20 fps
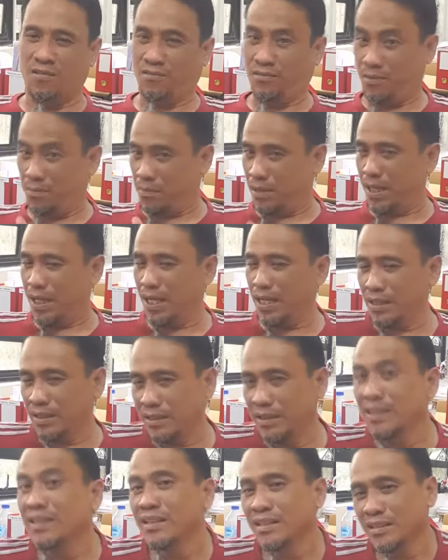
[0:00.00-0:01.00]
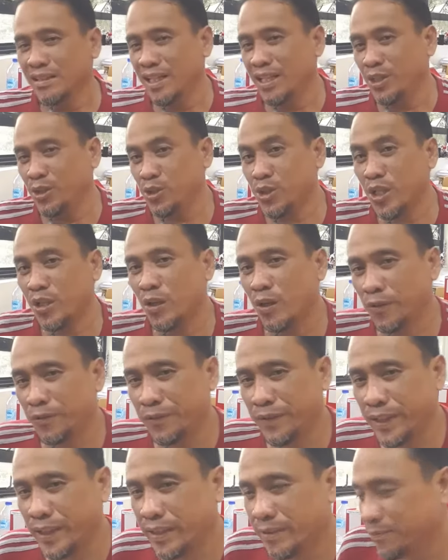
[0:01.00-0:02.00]
Diba? Thank you sa
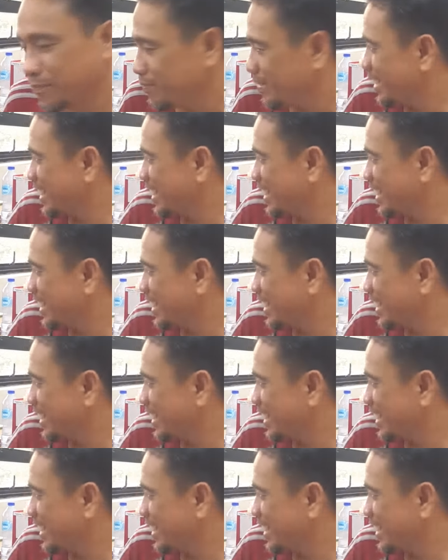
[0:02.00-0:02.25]
coffee.